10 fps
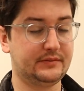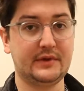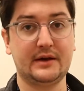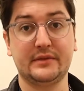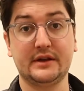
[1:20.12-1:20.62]

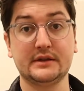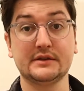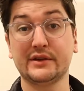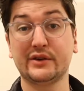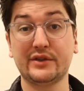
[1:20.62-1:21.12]
that
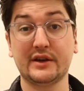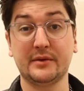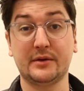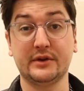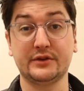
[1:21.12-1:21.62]
means the good thing
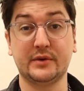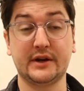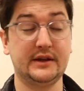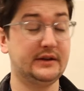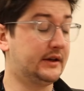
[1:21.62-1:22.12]
about
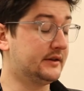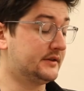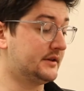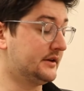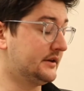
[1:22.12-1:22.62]
120
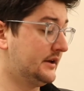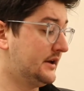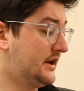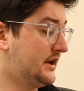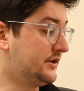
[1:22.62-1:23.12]
is that
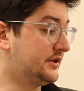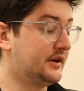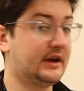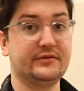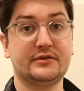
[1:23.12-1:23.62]
you
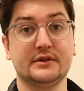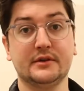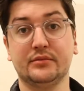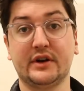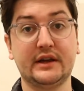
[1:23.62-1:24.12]
don't have
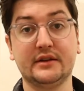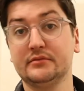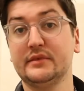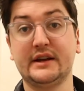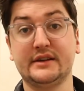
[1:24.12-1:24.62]
to bring
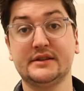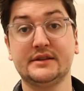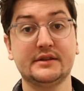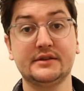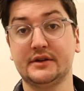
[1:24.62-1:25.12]
in any
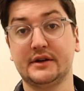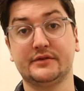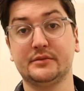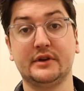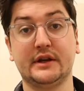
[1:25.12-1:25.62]
scissors, you don't have
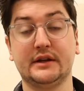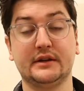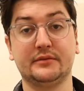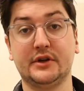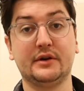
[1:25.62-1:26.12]
to bring
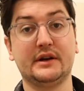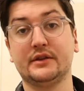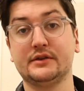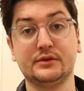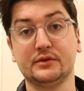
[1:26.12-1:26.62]
in any of
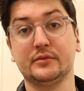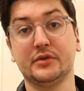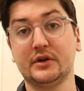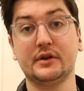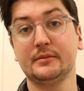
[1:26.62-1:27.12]
those awkward
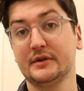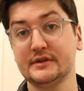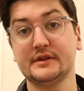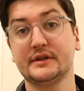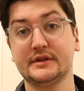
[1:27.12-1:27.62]
bottle openers
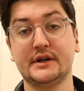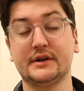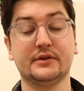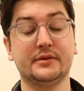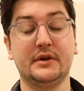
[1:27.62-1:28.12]
into the
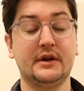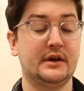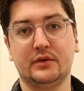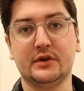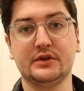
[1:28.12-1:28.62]
darkroom.
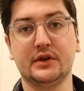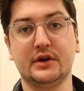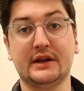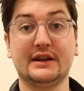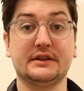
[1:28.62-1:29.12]
When you're
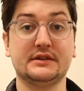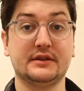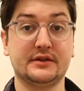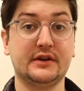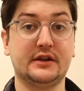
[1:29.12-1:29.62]
loading it into the
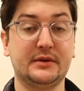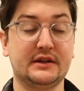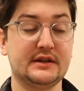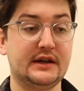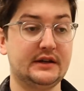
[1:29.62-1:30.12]
developing
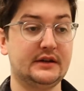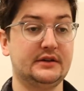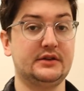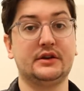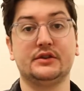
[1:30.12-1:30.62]
tank,
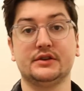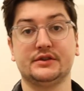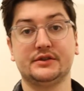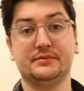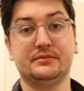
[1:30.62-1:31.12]
you can
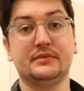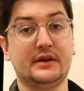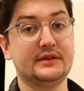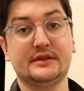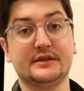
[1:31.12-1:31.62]
just
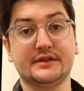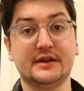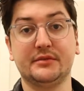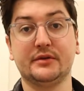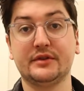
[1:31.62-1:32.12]

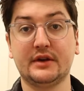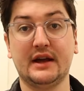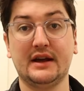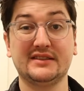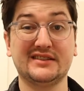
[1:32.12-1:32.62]
disassemble it with your
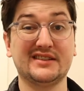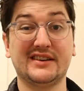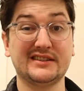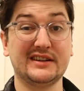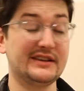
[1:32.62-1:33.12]
hands, it's
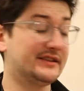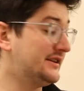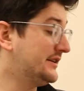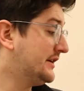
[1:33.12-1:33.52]
nice and easy.